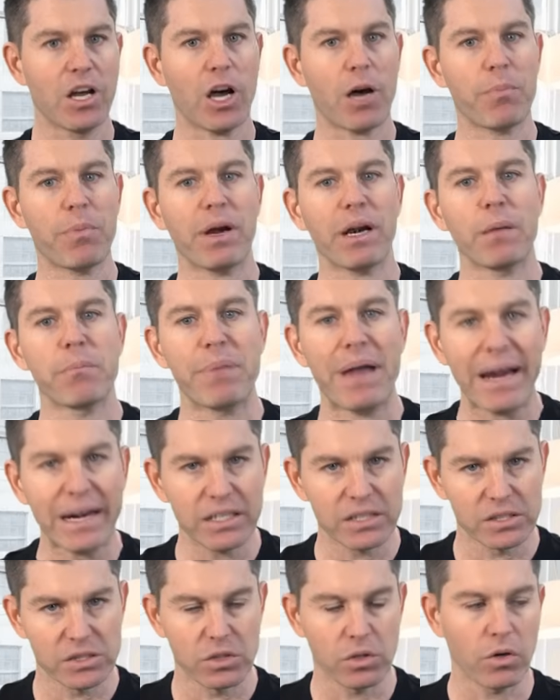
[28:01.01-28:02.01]
up on a
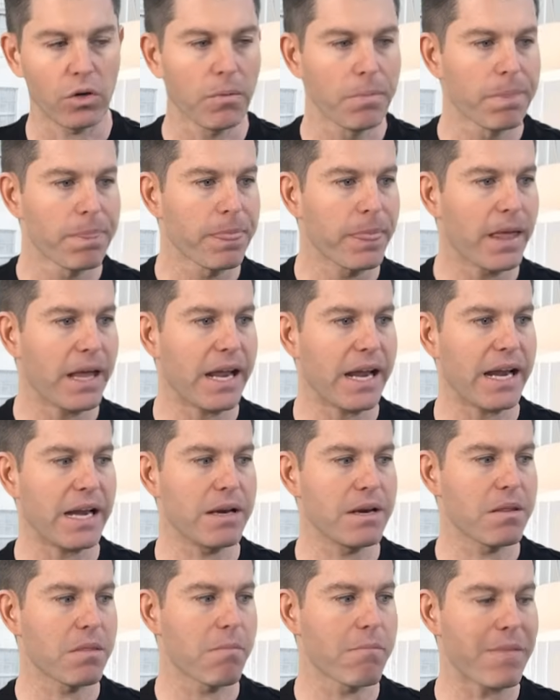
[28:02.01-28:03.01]
pedestal.
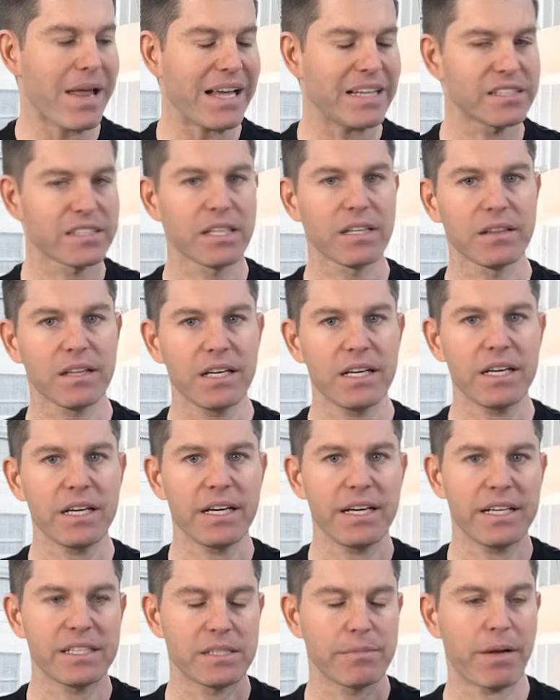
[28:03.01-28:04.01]
And
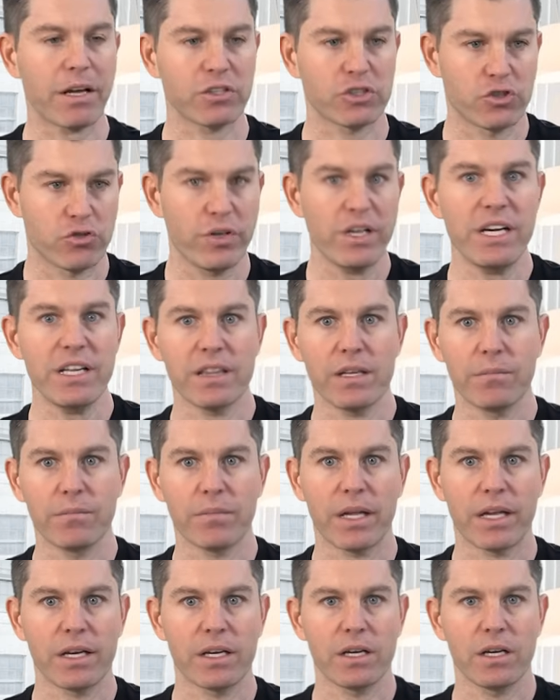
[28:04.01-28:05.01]
masculinity is about treating them
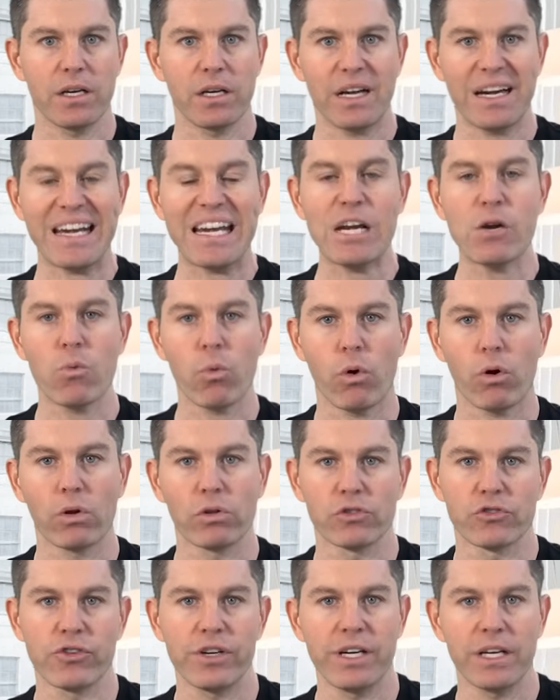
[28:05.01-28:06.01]
like an
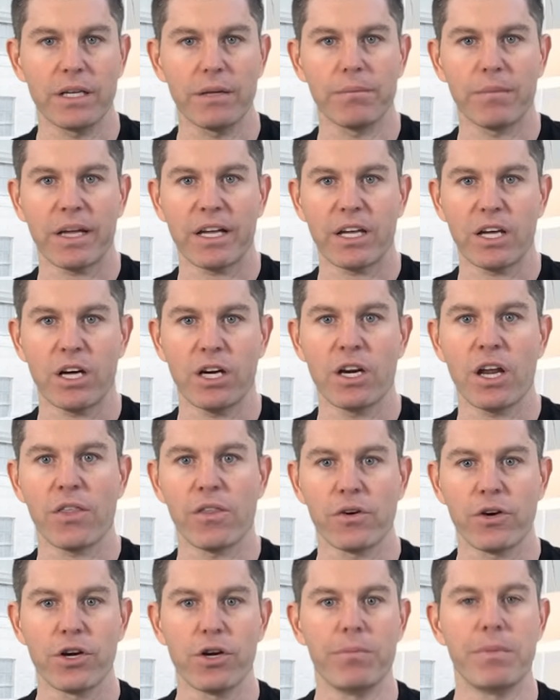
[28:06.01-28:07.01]
equal, treating them like
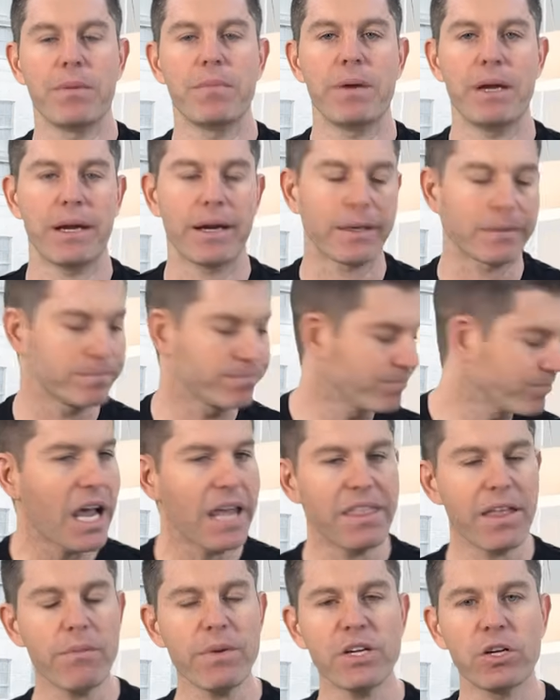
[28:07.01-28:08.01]
another human being.
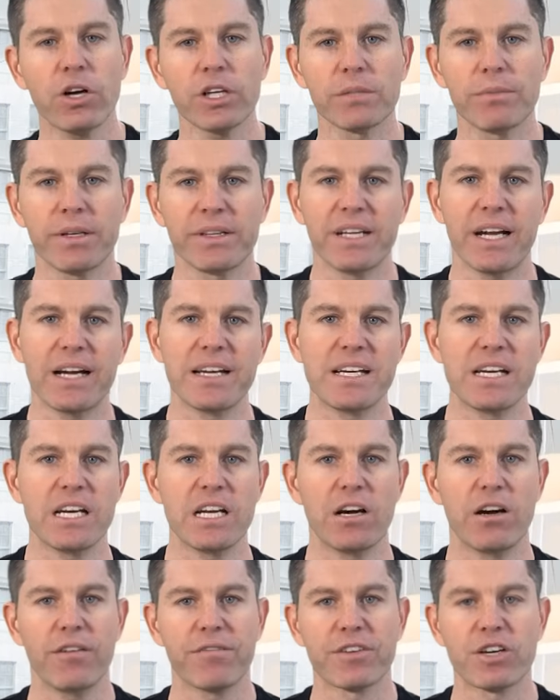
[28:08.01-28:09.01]
And then we talked about the
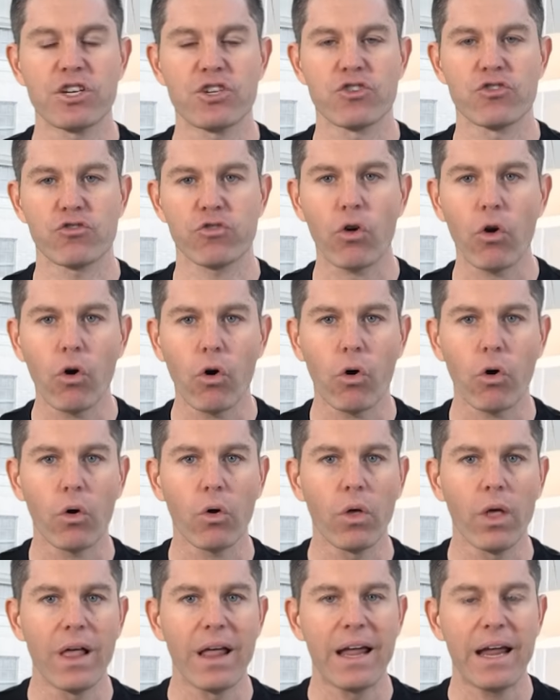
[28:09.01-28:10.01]
idea of
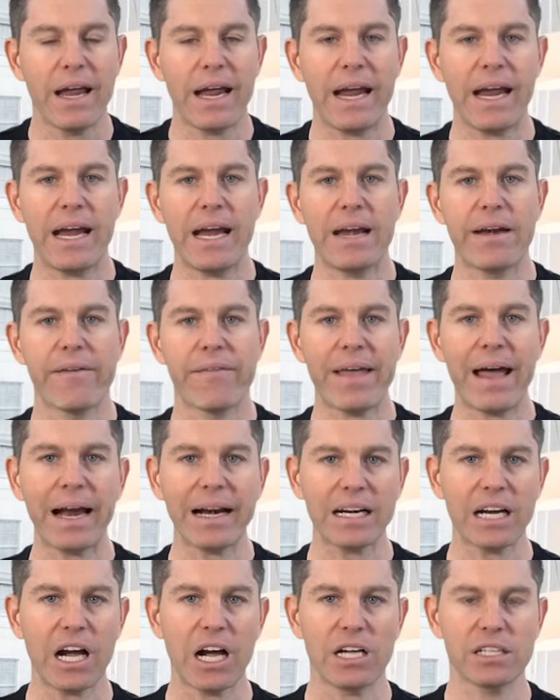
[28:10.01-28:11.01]
control, and
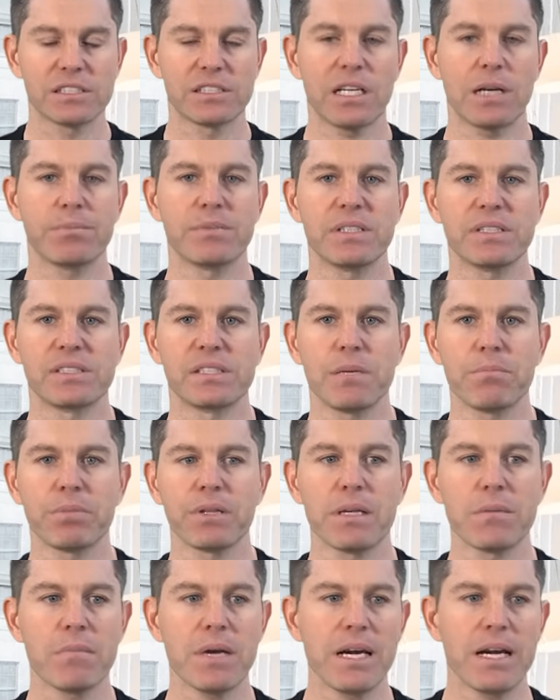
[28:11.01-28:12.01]
that concept is
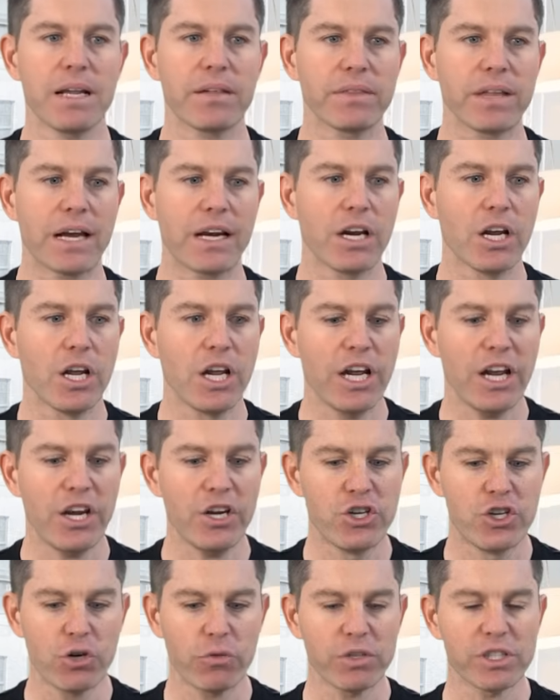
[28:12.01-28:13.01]
simply meaning that
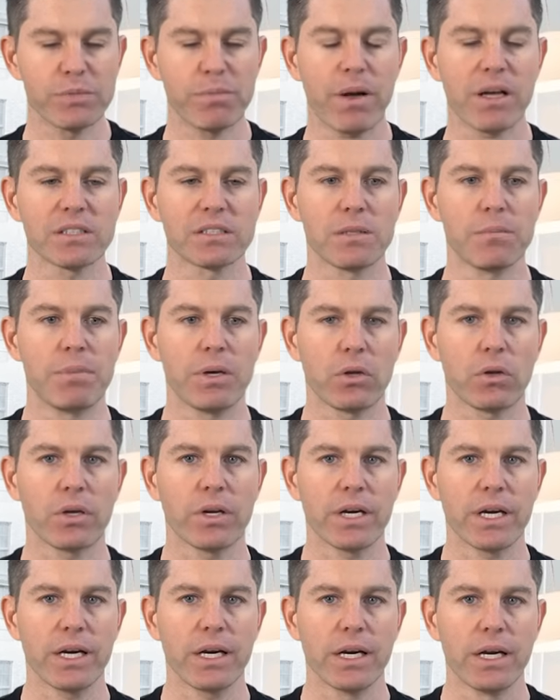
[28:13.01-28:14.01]
it's your
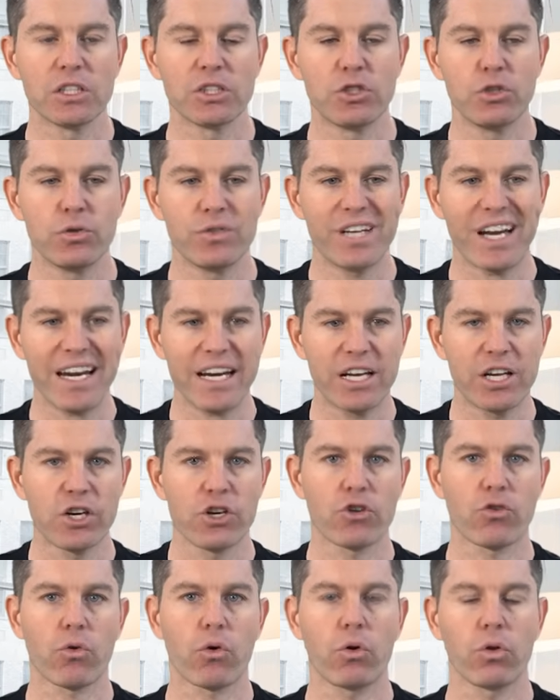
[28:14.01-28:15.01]
responsibility to take
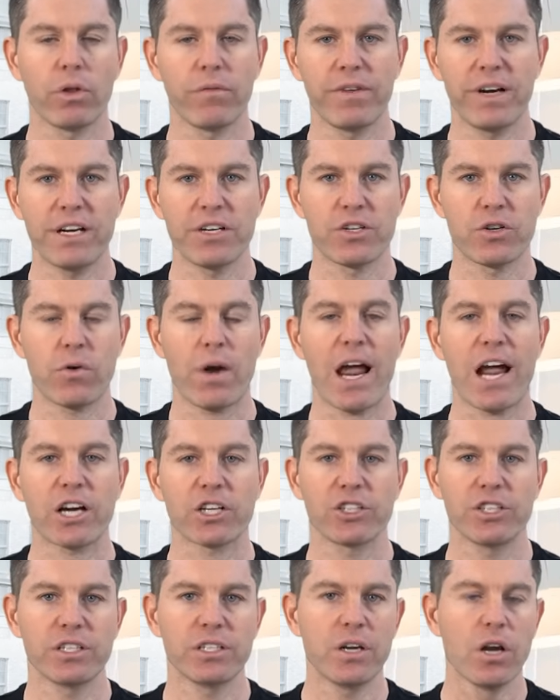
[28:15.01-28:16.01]
control of an
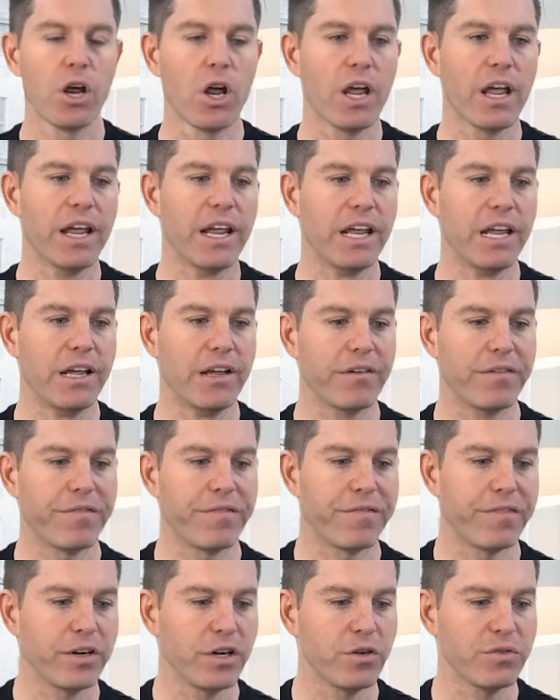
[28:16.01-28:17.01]
interaction
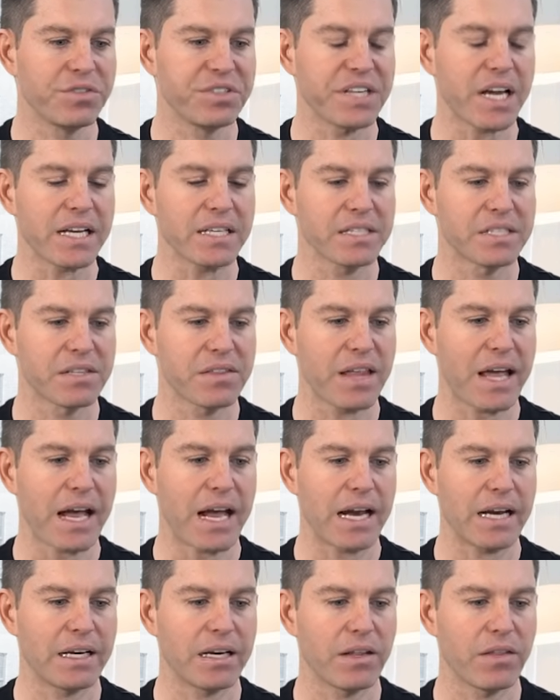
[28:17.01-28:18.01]
if you sense
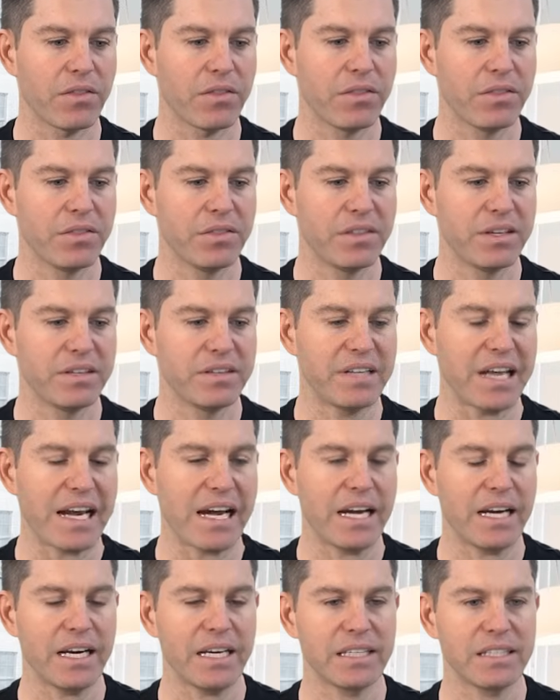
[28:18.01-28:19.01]
that the
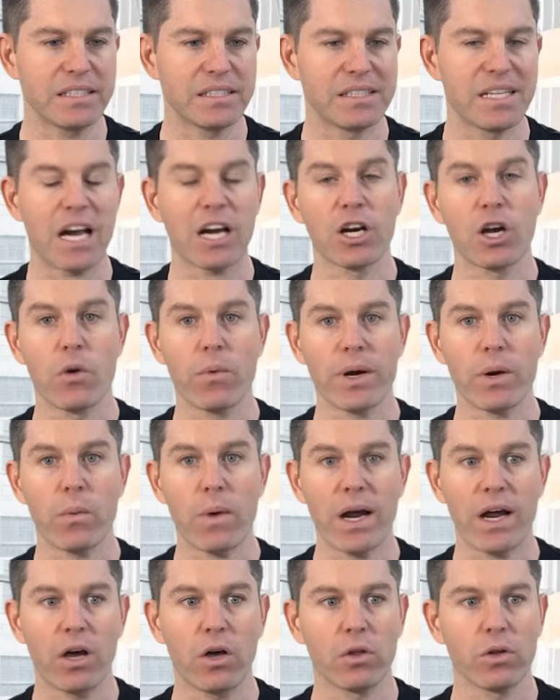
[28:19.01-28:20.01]
date is not going
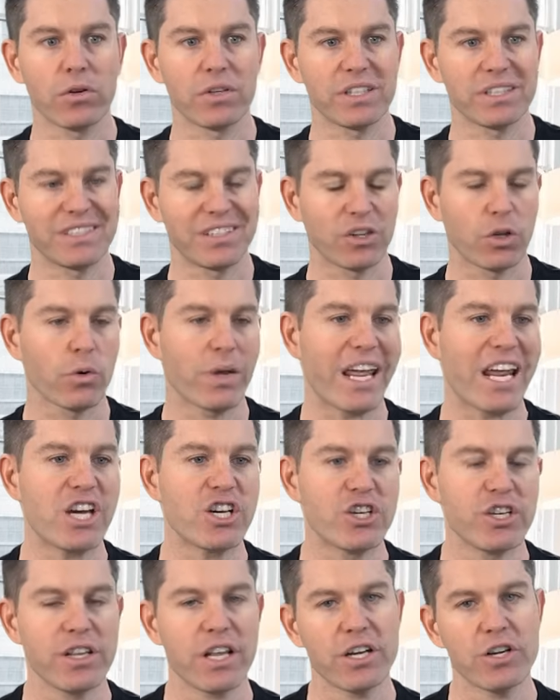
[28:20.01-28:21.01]
well or this
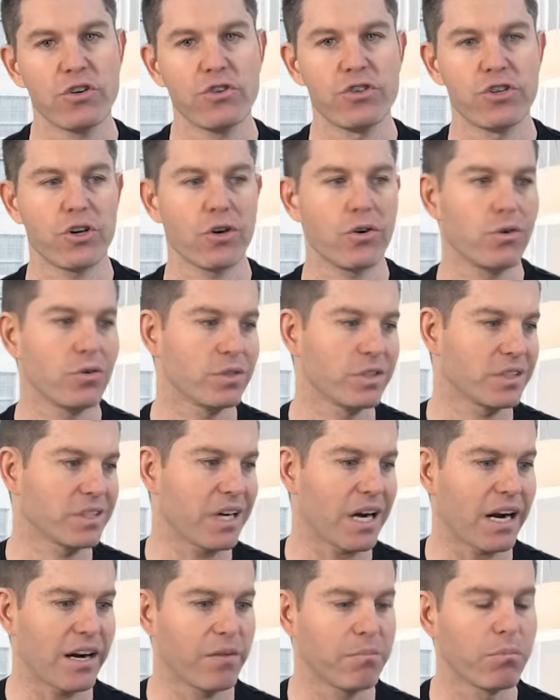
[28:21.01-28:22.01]
location that you chose is
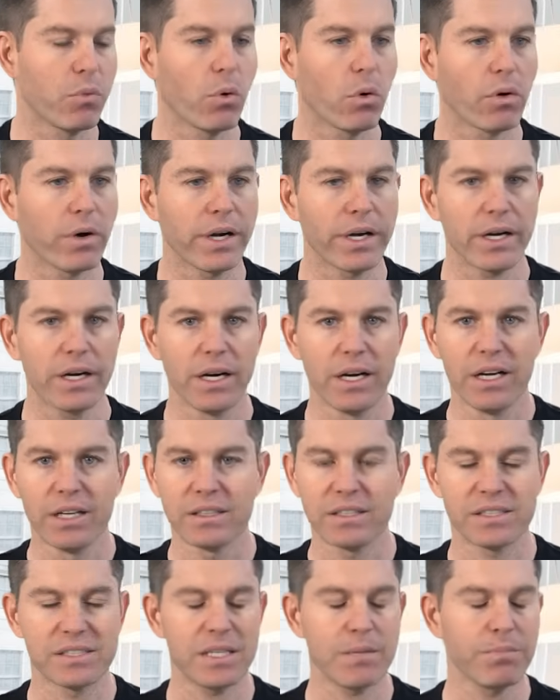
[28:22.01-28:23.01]
kind of boring,
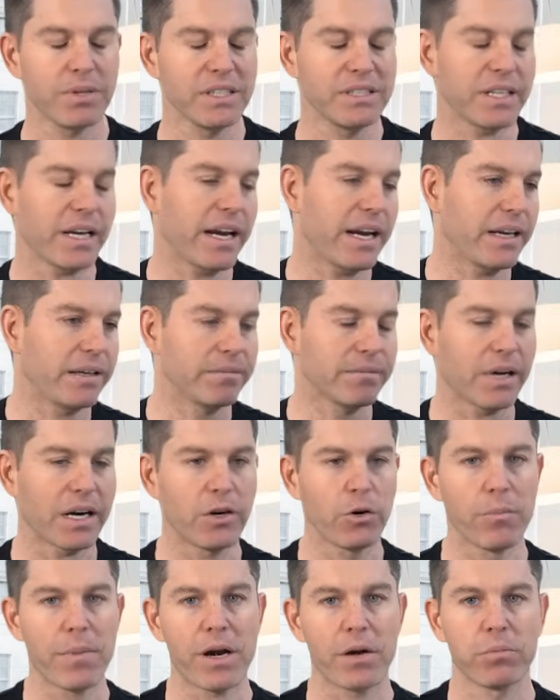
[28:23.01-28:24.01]
to simply say, hey, I
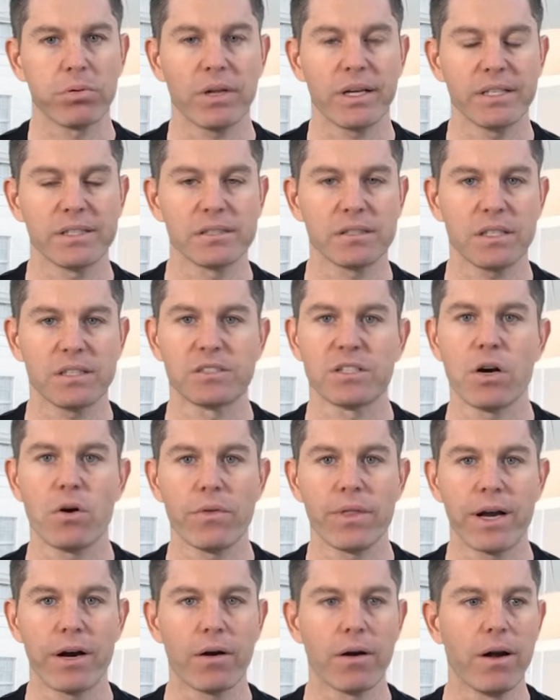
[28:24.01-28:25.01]
know a better place, let's
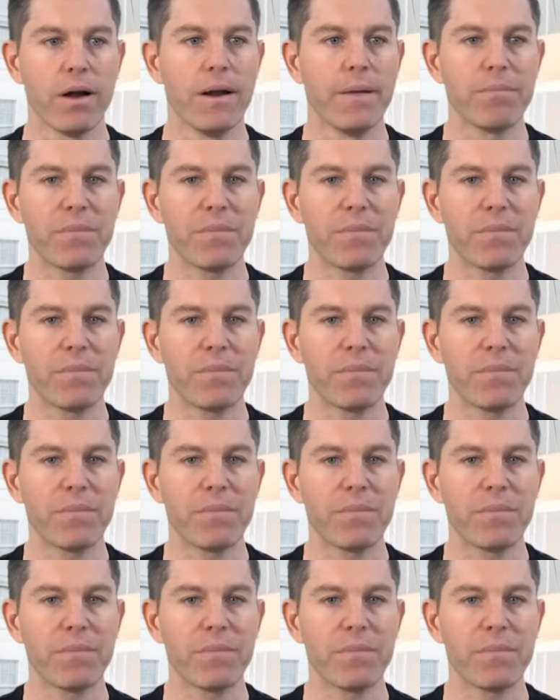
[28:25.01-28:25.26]
go there.